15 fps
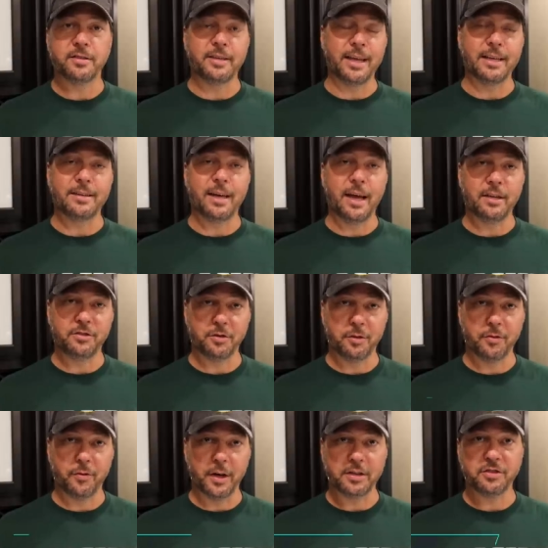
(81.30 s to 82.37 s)
sanitize
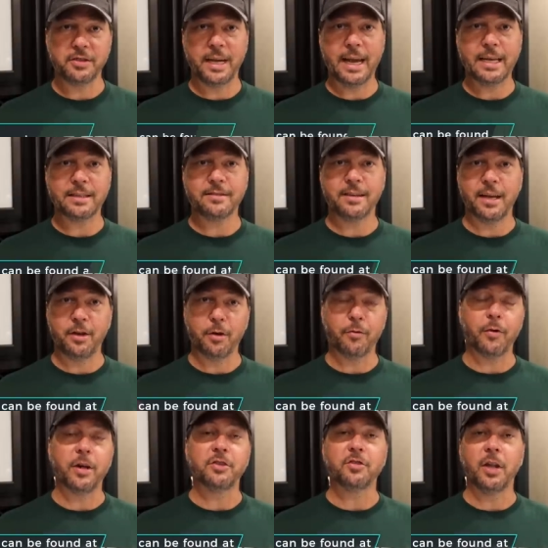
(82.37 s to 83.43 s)
your fresh tanks and your
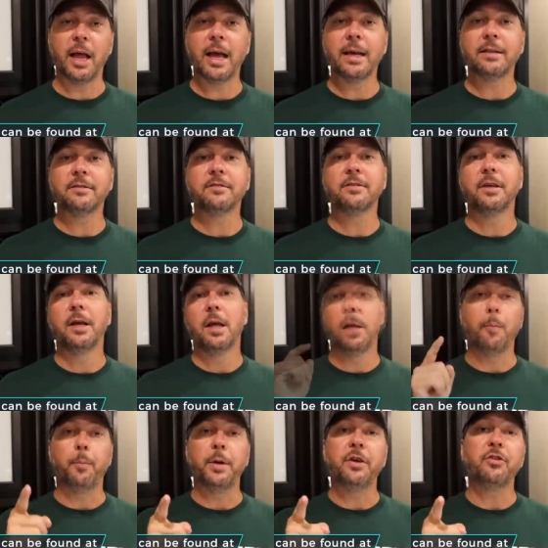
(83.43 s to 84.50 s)
fresh lines,
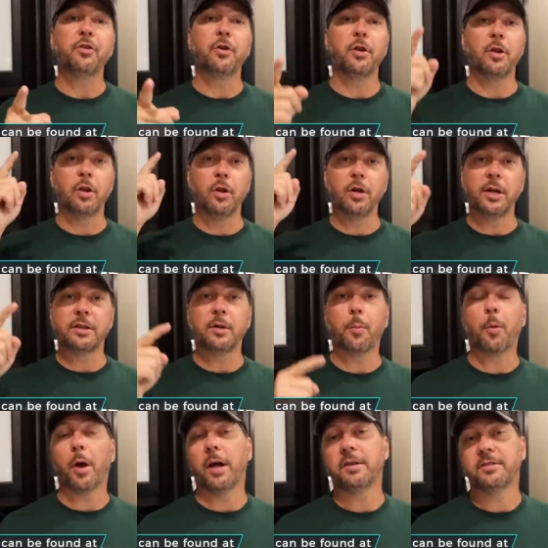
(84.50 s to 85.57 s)
be sure to look at the
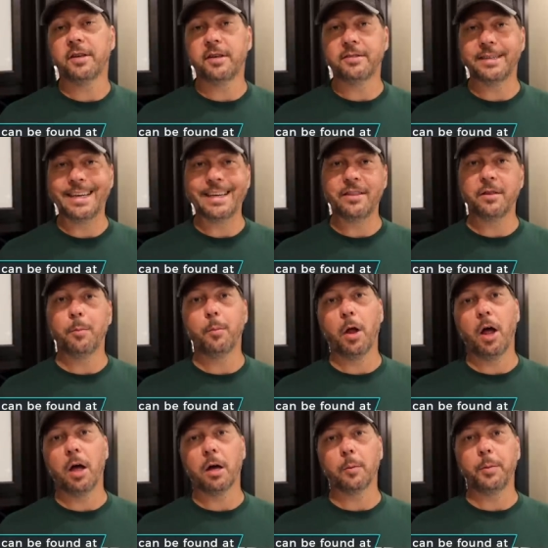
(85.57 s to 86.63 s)
process in the
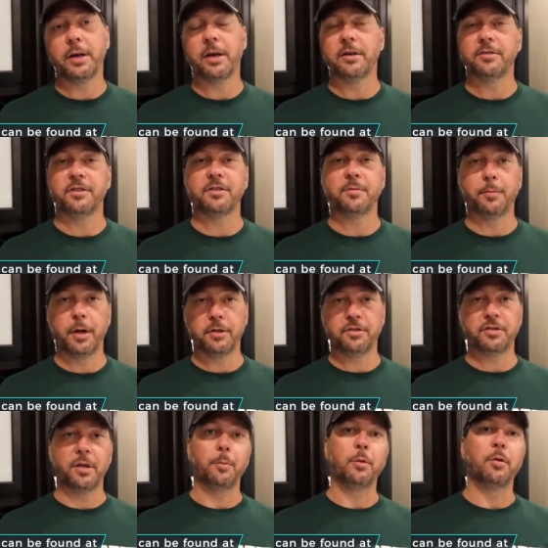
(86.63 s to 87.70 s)
blog because it's much
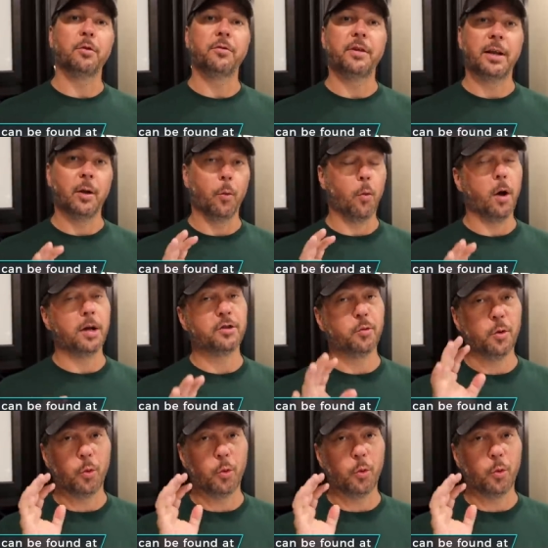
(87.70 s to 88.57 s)
simpler than it was